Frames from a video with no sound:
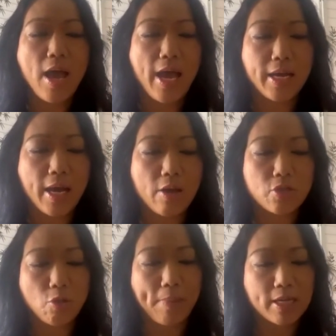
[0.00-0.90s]
Anyhow,
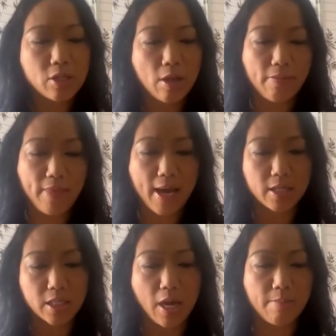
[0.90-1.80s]
so based on that
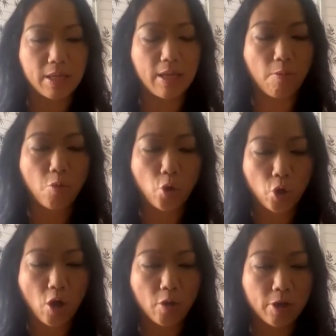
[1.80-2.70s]
timing and that
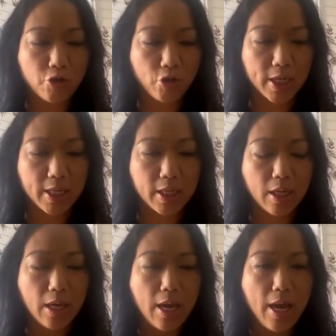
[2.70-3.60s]
protocol, we treated,
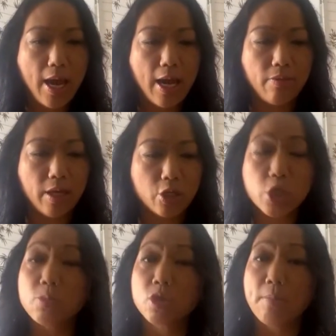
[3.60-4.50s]
and then she
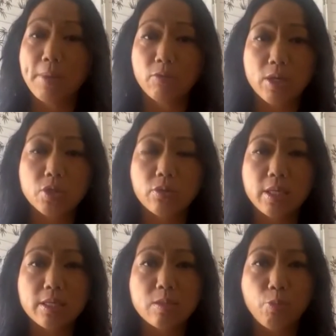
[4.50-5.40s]
was on bed rest. So
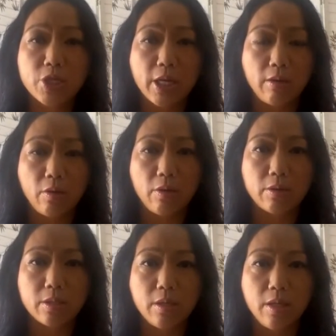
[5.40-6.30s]
this particular
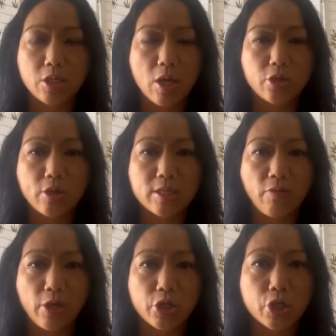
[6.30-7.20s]
doctor has a
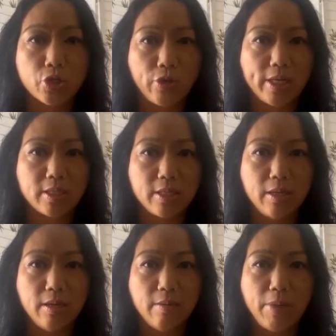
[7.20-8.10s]
very strict
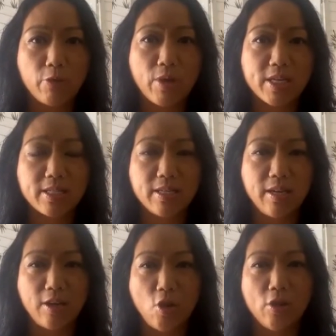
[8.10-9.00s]
bed rest, and
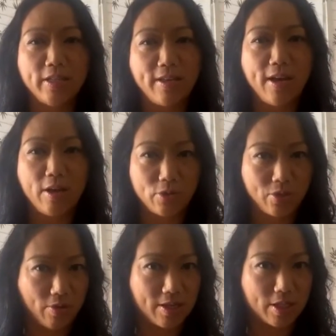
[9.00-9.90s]
I call it house
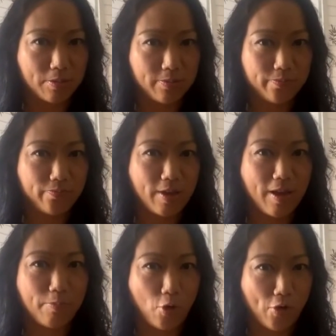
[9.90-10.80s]
arrest
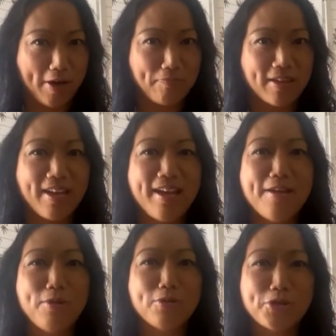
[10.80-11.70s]
program
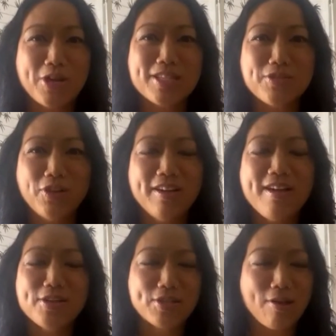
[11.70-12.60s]
post-transfer.
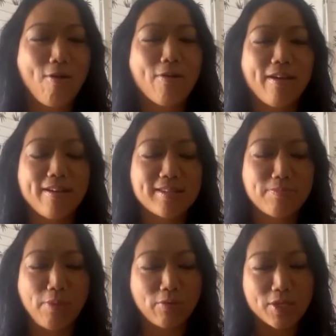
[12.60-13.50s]
So it's
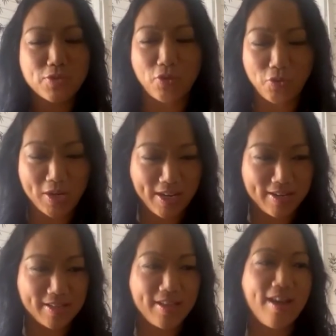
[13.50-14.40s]
bed rest for 3
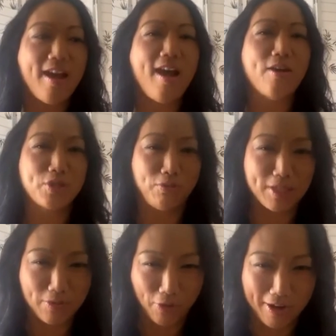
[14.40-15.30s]
days, house
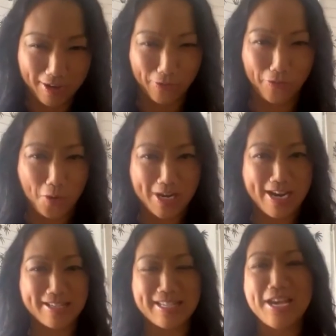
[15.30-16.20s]
arrest for another 4
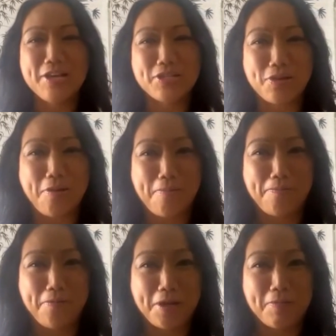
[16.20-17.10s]
days. So you're
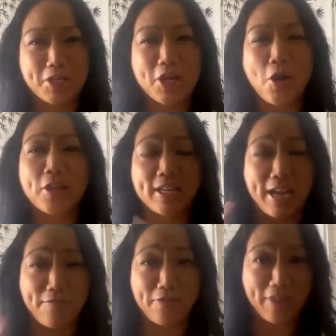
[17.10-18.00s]
pretty much, I call it an
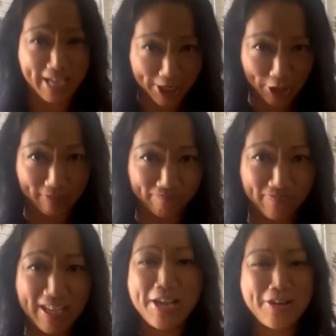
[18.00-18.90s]
IVF vacation.
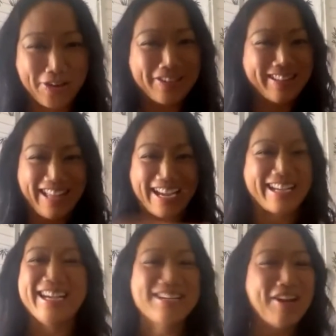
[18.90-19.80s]
You're like
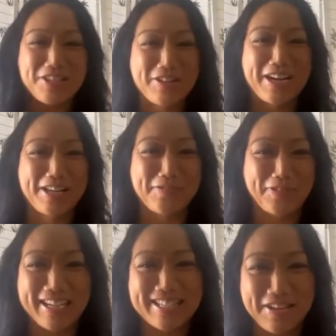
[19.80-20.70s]
not doing anything for
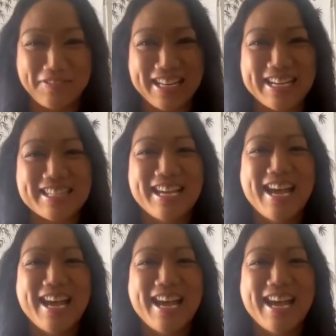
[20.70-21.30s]
like 7 days.